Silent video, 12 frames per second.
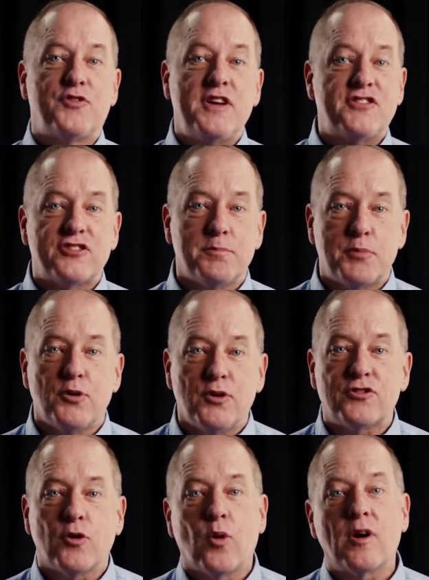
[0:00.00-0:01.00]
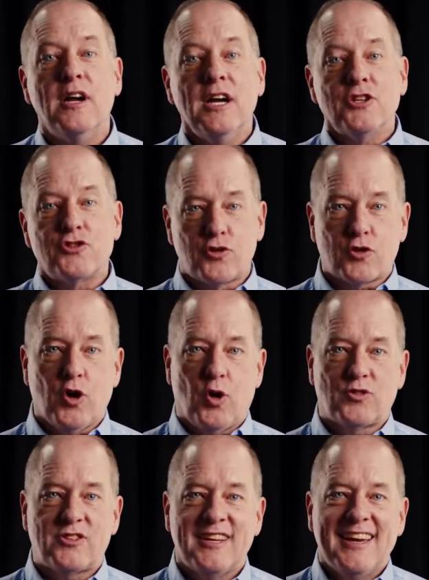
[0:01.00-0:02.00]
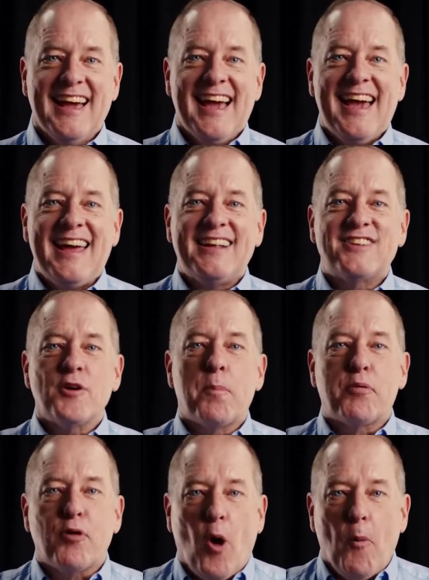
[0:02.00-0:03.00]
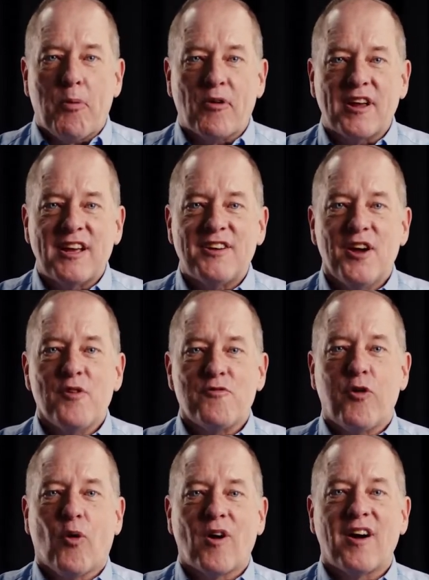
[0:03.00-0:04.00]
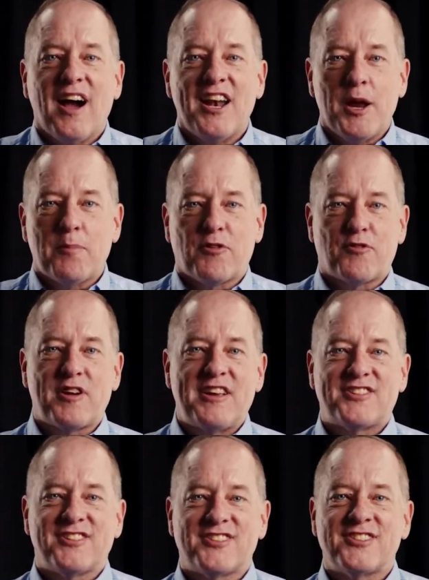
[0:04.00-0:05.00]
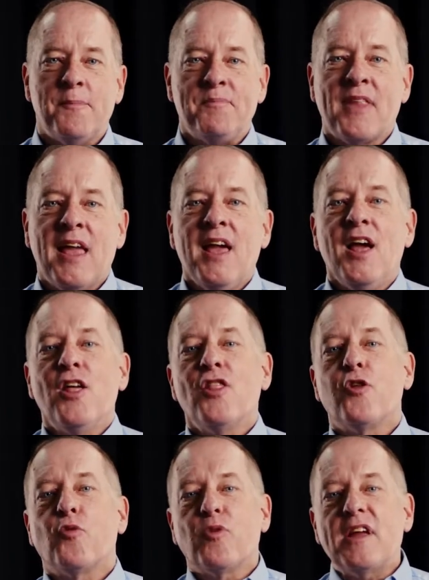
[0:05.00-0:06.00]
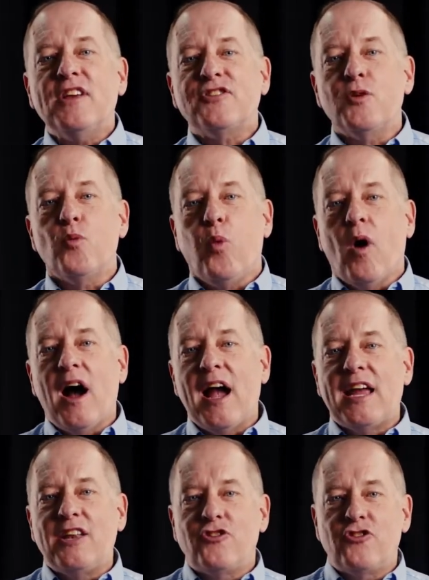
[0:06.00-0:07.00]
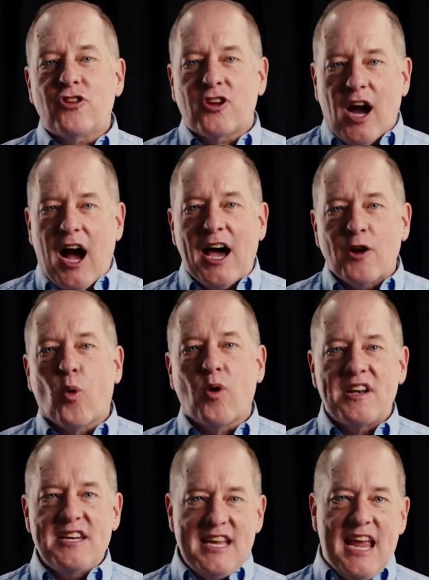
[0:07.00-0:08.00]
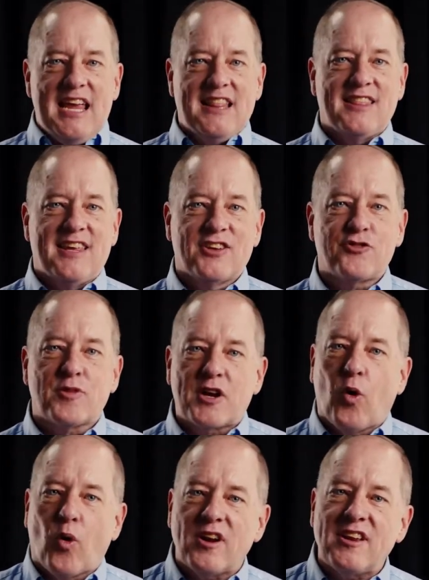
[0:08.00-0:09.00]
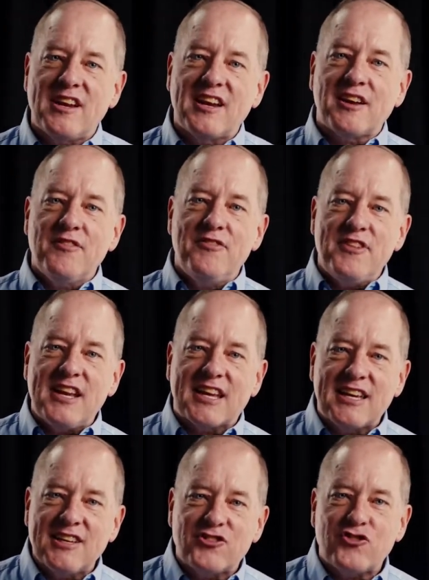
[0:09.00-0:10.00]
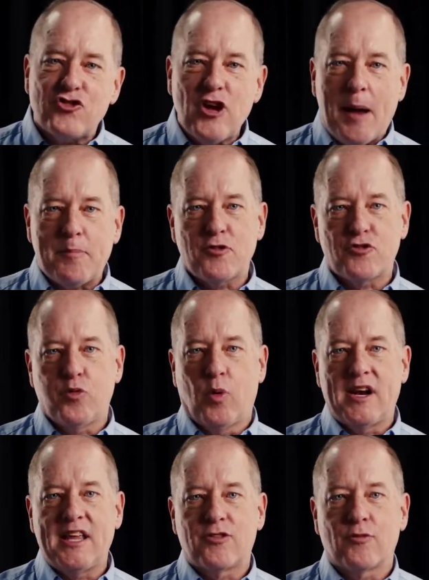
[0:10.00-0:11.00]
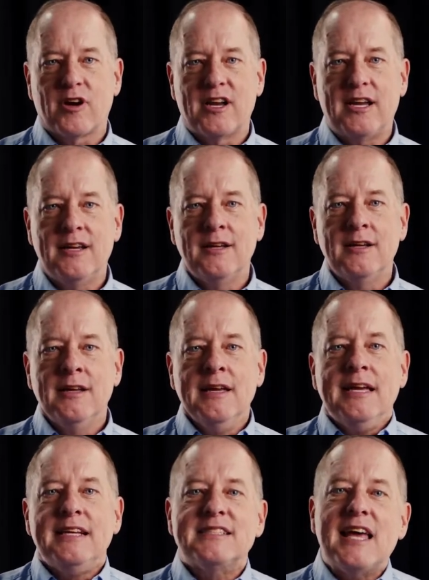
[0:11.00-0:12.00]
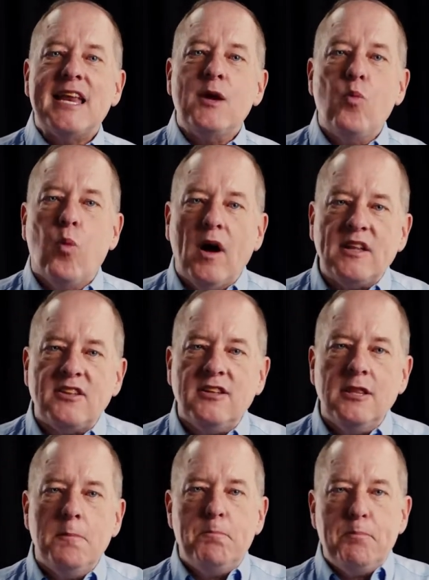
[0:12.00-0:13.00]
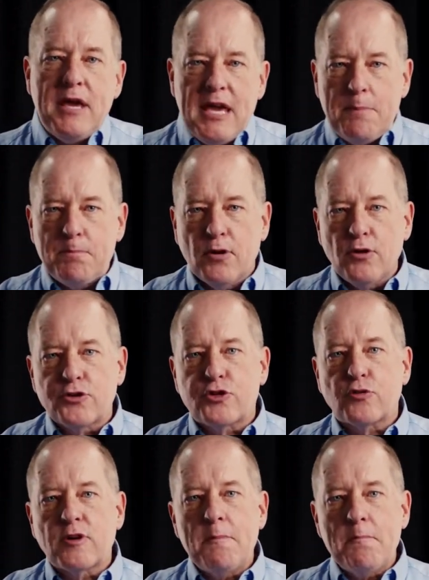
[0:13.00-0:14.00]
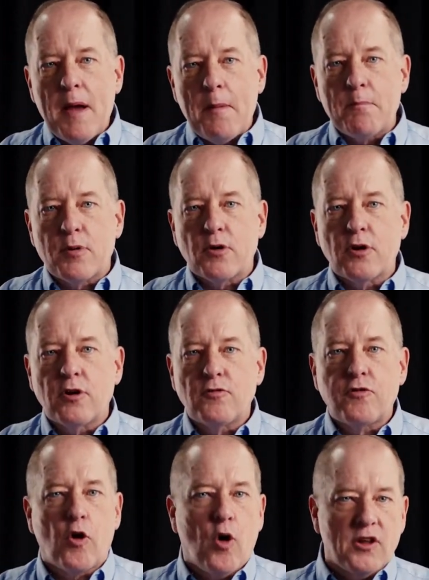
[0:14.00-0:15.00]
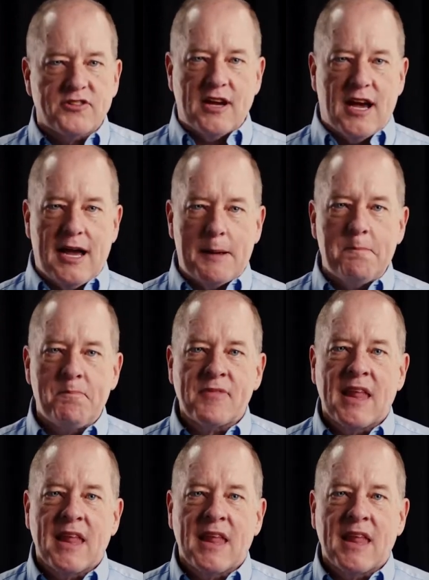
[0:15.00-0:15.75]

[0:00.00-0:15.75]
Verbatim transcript: Feast of Booths, or Sukkot. And it's appropriate for a number of reasons. The reason why God ordained this, recorded in Leviticus chapter 23, is that he wanted the people to remember for all time